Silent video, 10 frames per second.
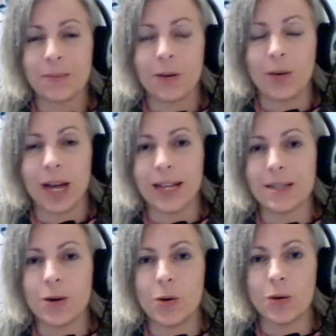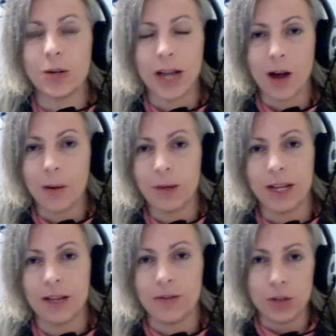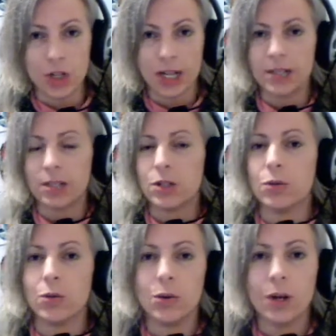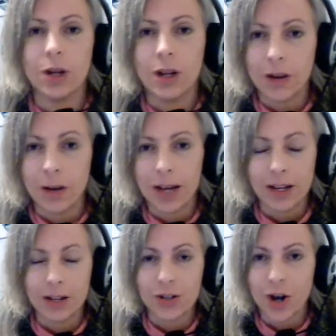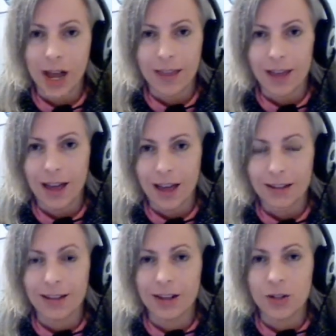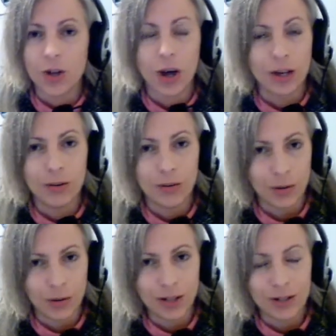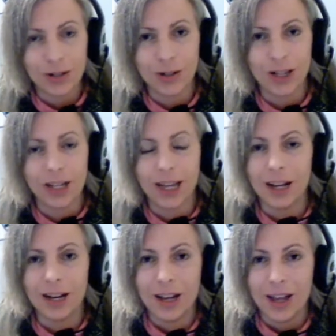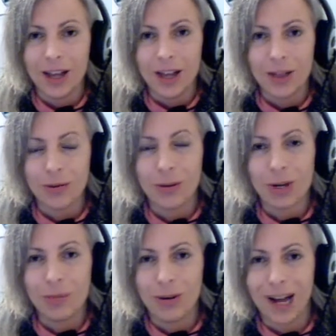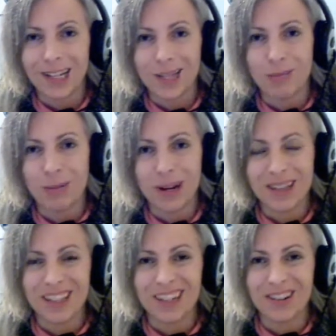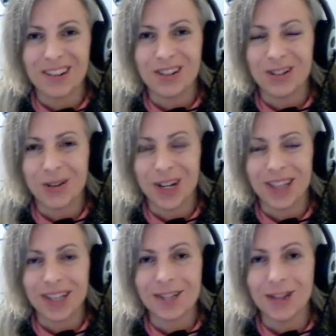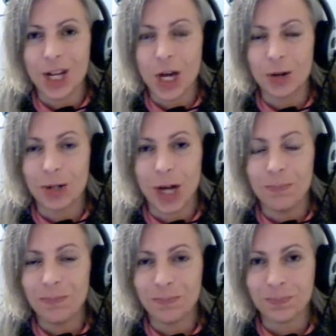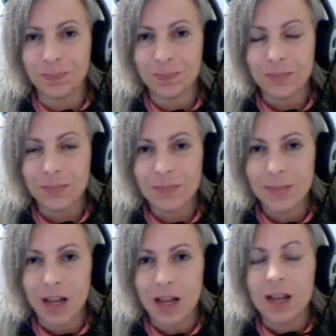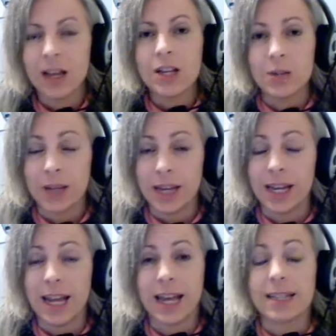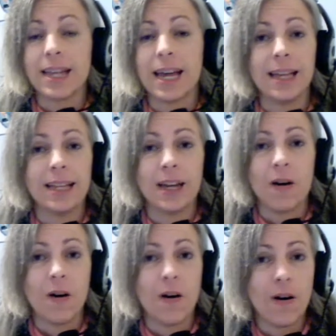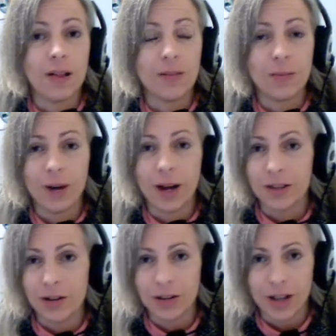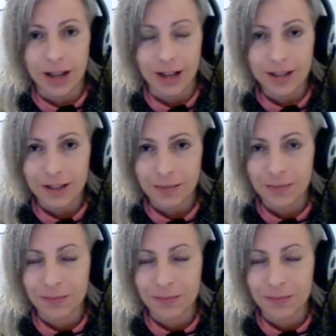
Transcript: Okay, so now I'm going to give you a chance to go ahead and try that, and I'll talk you through it so you can get 3 practice breaths in during this video time. So again, exhaling all of the breath in your lungs.